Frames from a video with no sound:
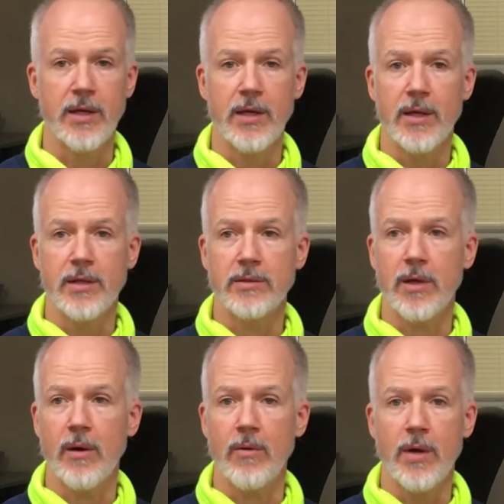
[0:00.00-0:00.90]

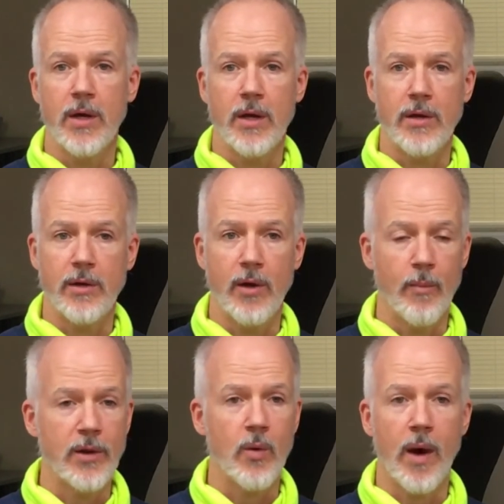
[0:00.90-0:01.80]
So don't be
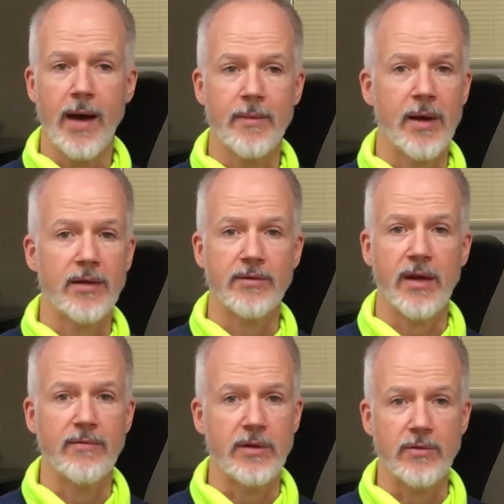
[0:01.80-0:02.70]
quiet about safety
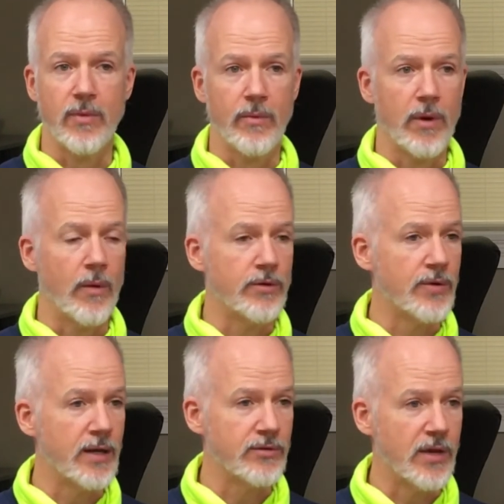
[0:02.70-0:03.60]
is what we always try to
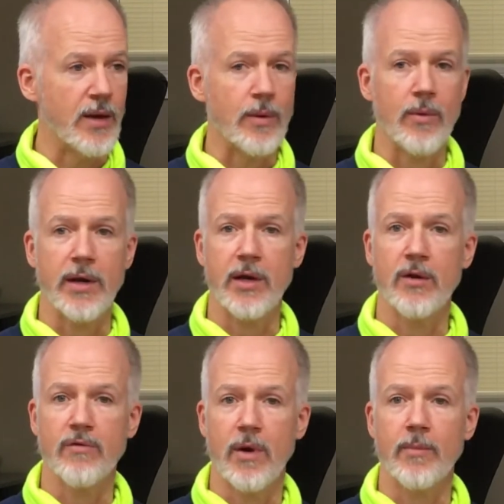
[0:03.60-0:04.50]
say. We want to hear
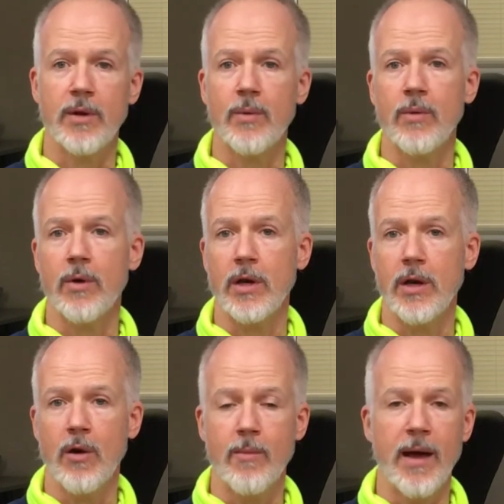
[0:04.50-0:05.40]
from you. We want to know
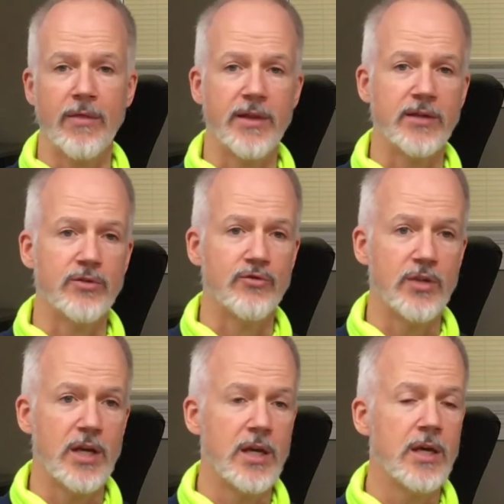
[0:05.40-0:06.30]
about things you
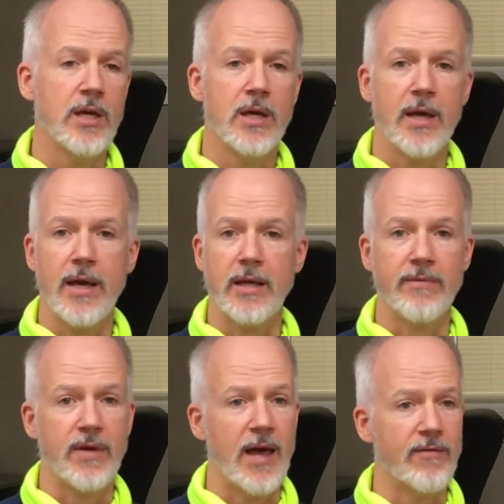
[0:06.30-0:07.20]
see, and if you
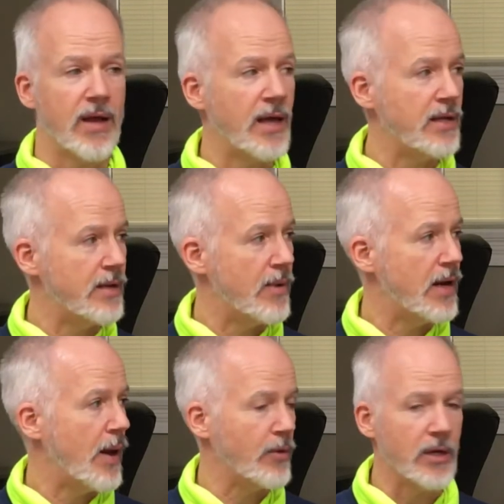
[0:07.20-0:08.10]
have an idea about how
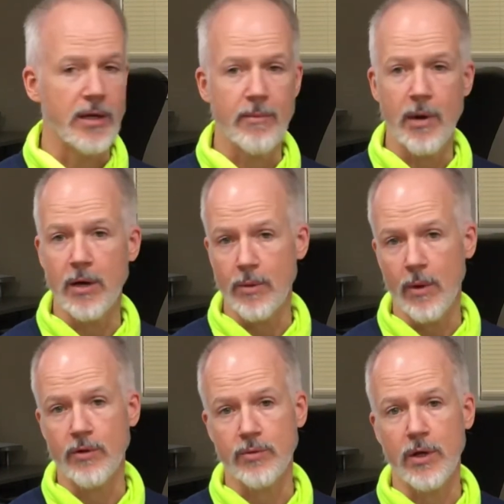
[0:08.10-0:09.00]
we can get better, we always
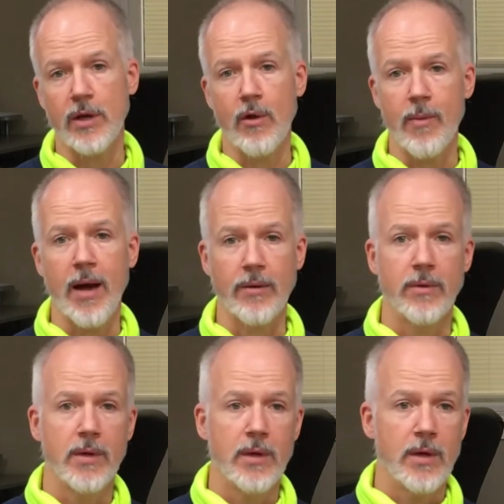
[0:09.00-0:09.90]
want to know about
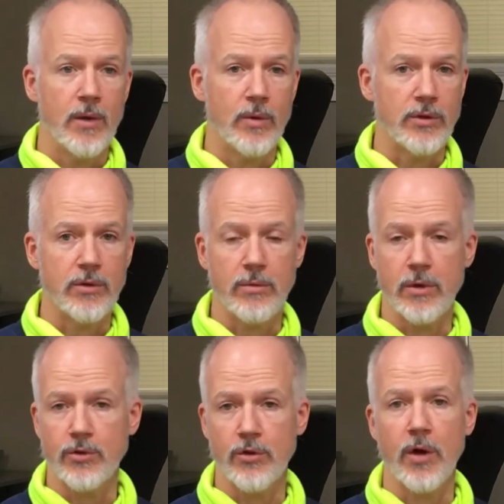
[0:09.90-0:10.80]
what
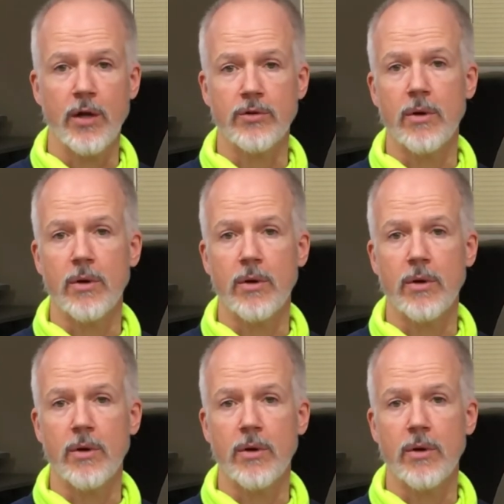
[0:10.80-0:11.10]
your thoughts are.